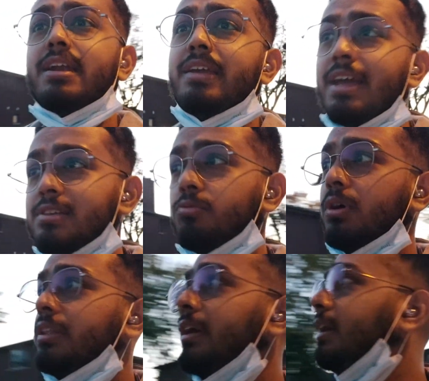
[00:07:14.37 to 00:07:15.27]
And yes,
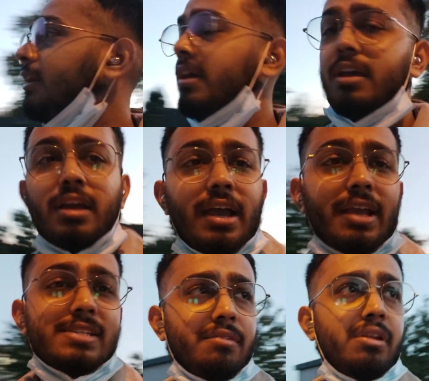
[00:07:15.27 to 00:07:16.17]
one thing, I
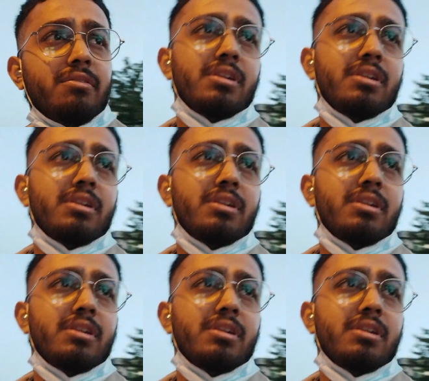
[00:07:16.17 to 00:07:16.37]
guess not